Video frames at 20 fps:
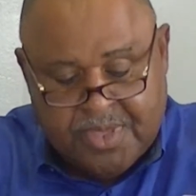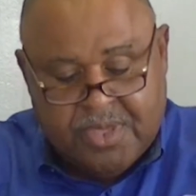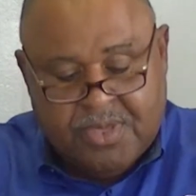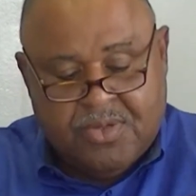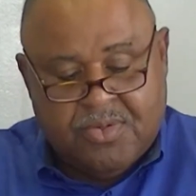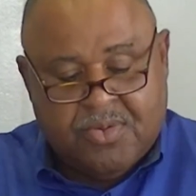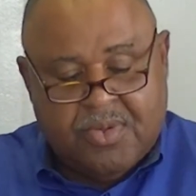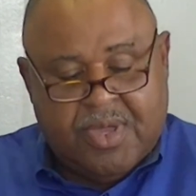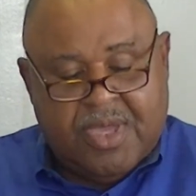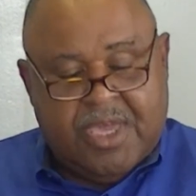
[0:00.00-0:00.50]

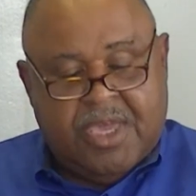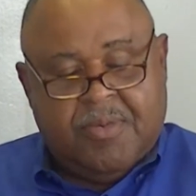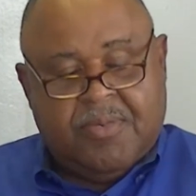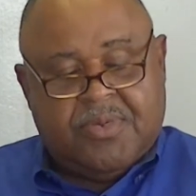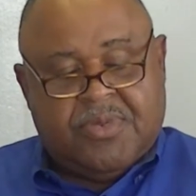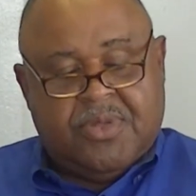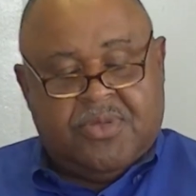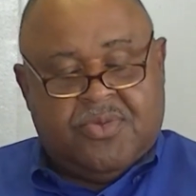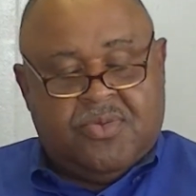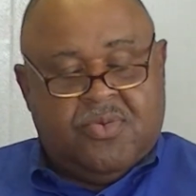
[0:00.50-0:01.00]
you know,
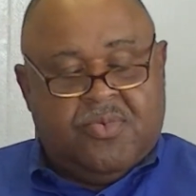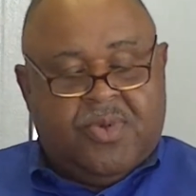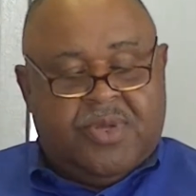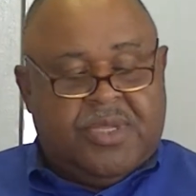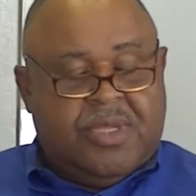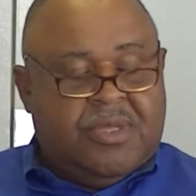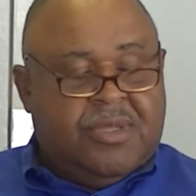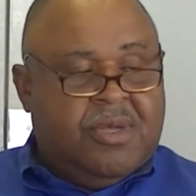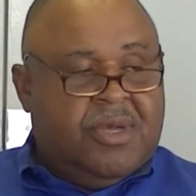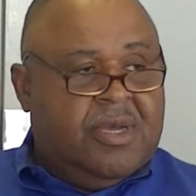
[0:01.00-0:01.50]
able to do what
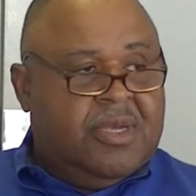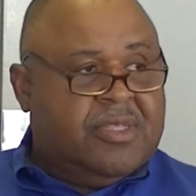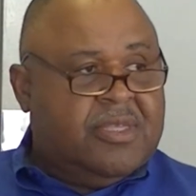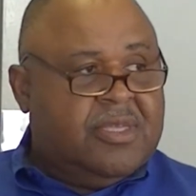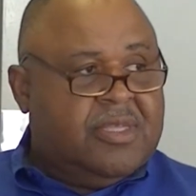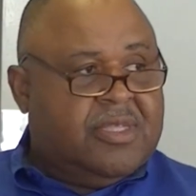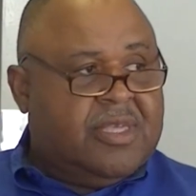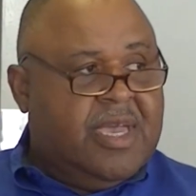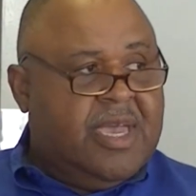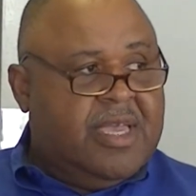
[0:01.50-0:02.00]
he does
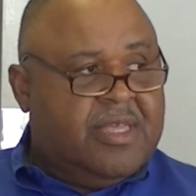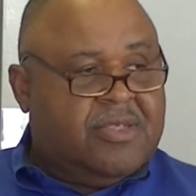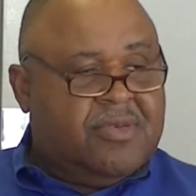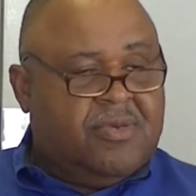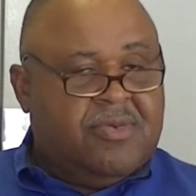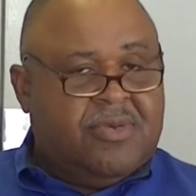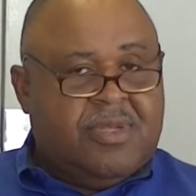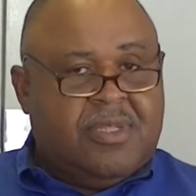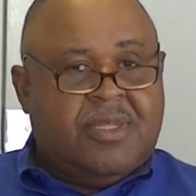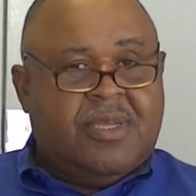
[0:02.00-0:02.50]
inside.
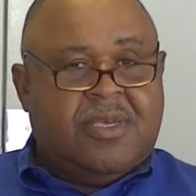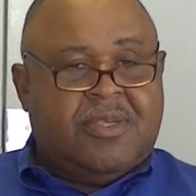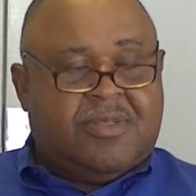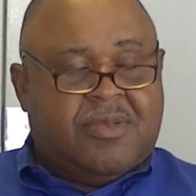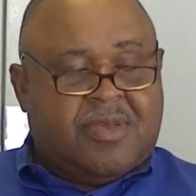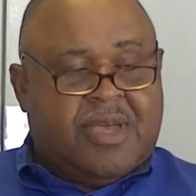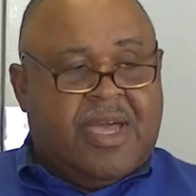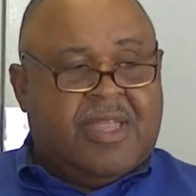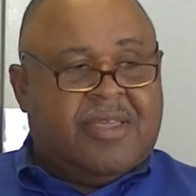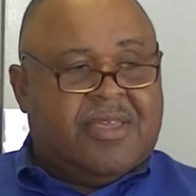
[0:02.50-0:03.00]
So he needs
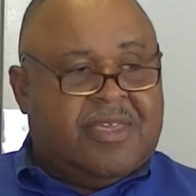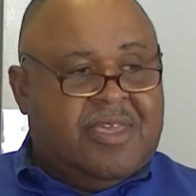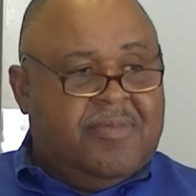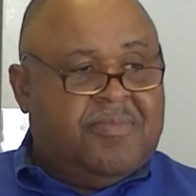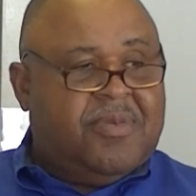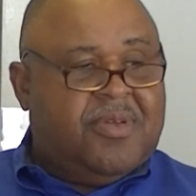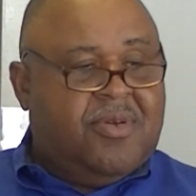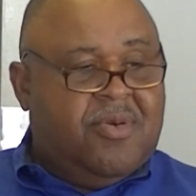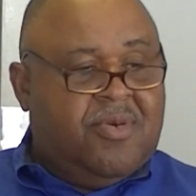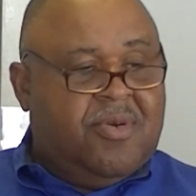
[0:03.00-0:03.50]
to kind of keep
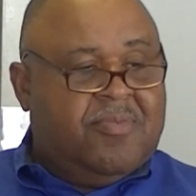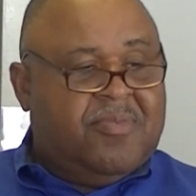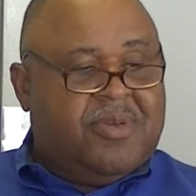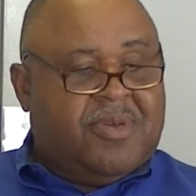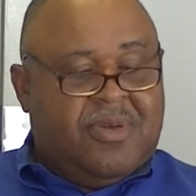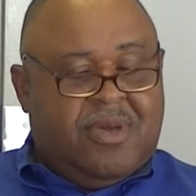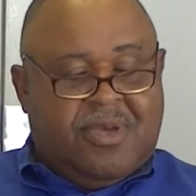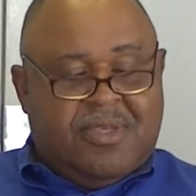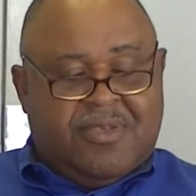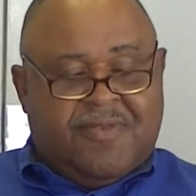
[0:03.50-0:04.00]
it going,
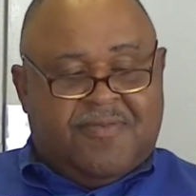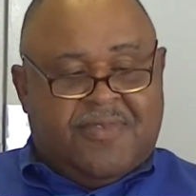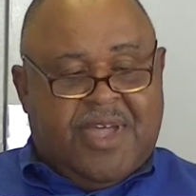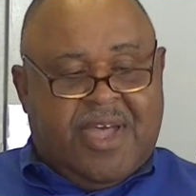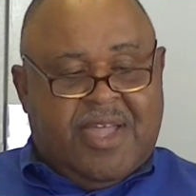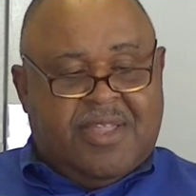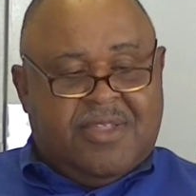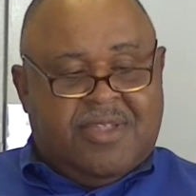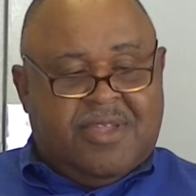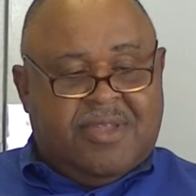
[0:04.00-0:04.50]
because if
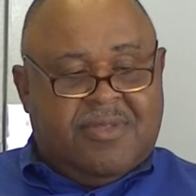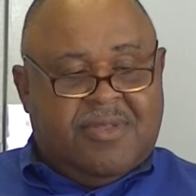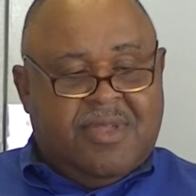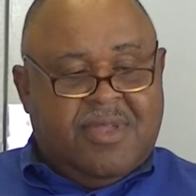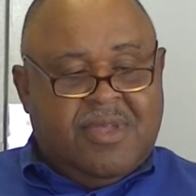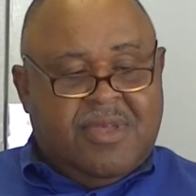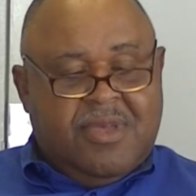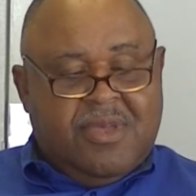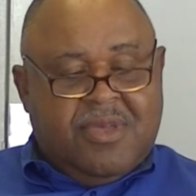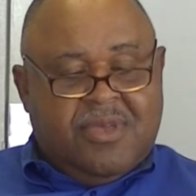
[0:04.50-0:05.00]
not, then,
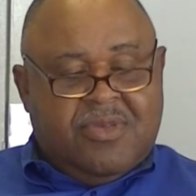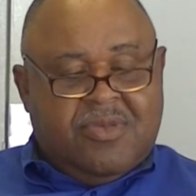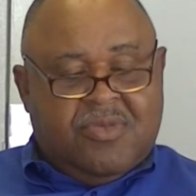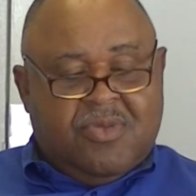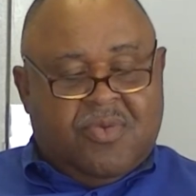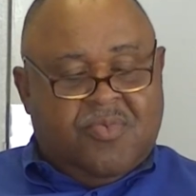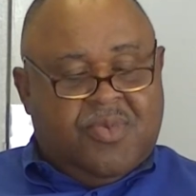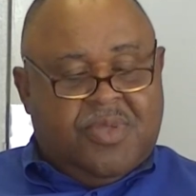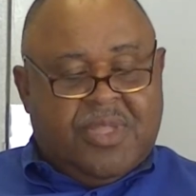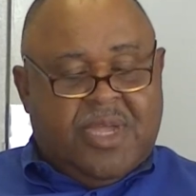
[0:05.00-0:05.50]
you
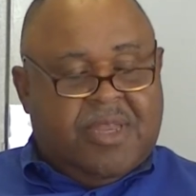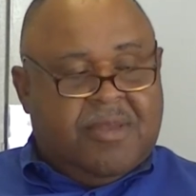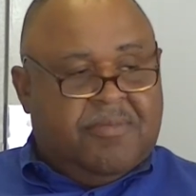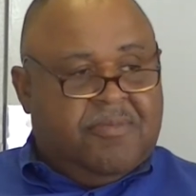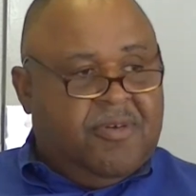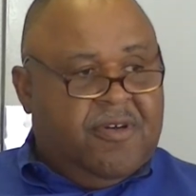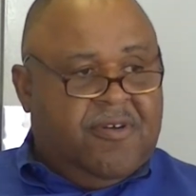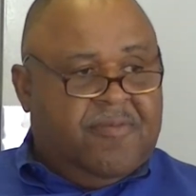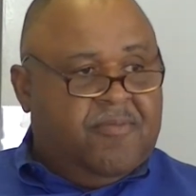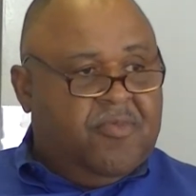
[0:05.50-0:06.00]
know, we're not
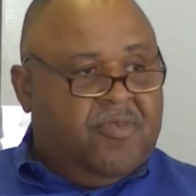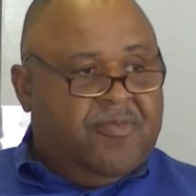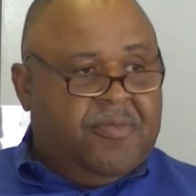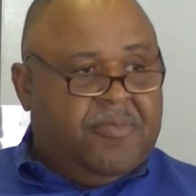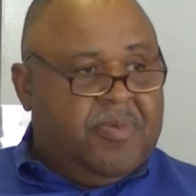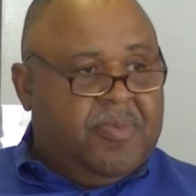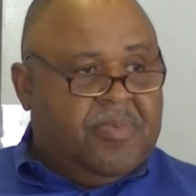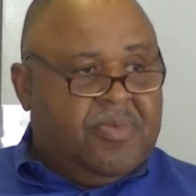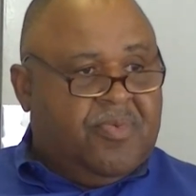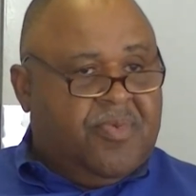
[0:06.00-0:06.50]
above moving
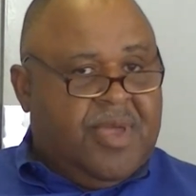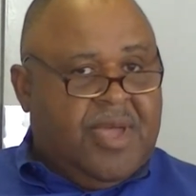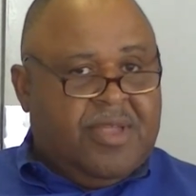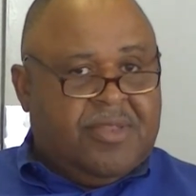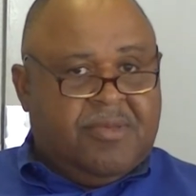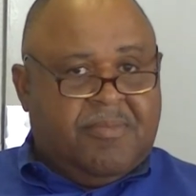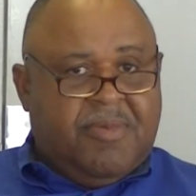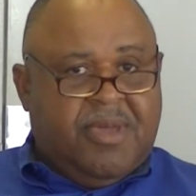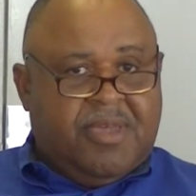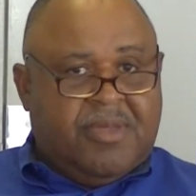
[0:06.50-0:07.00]
people around
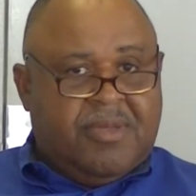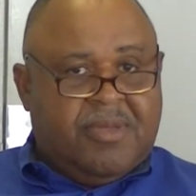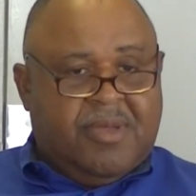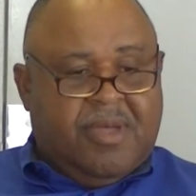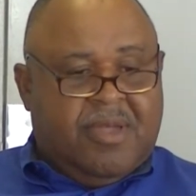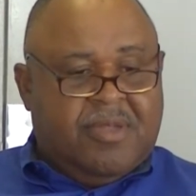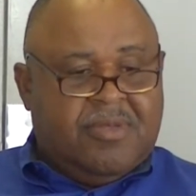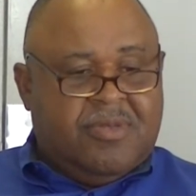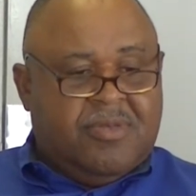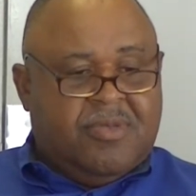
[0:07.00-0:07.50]
to make,
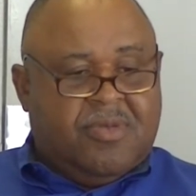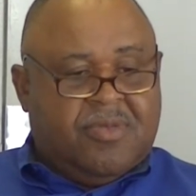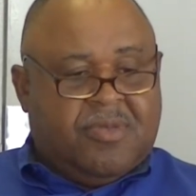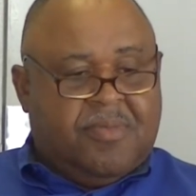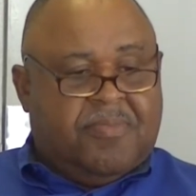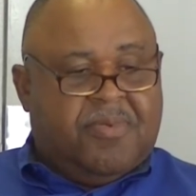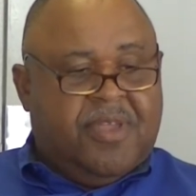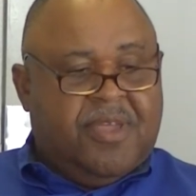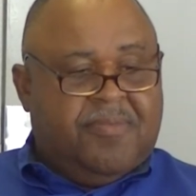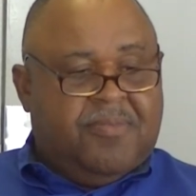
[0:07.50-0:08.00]
you know, to
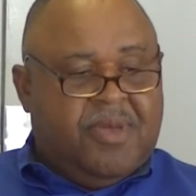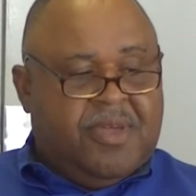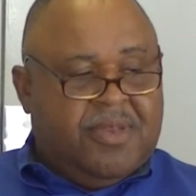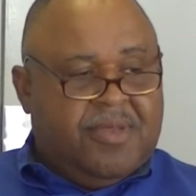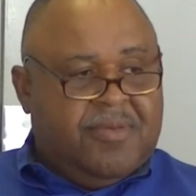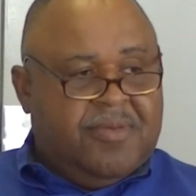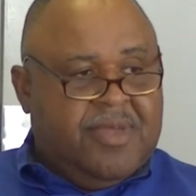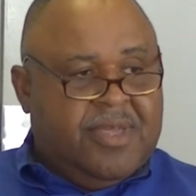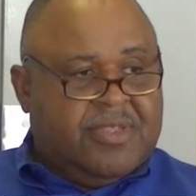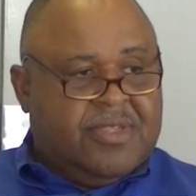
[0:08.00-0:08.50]
play better
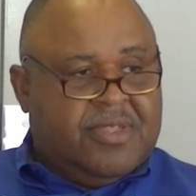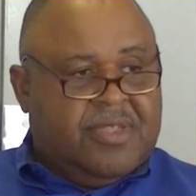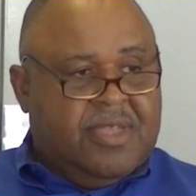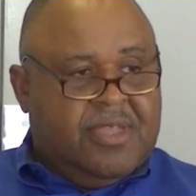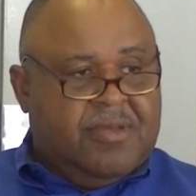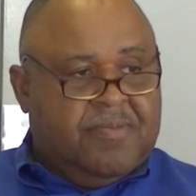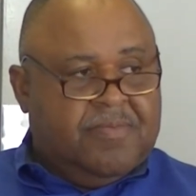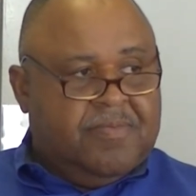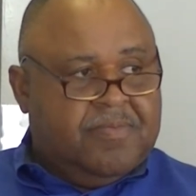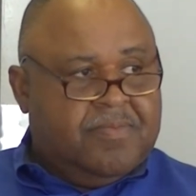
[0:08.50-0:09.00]
as a team.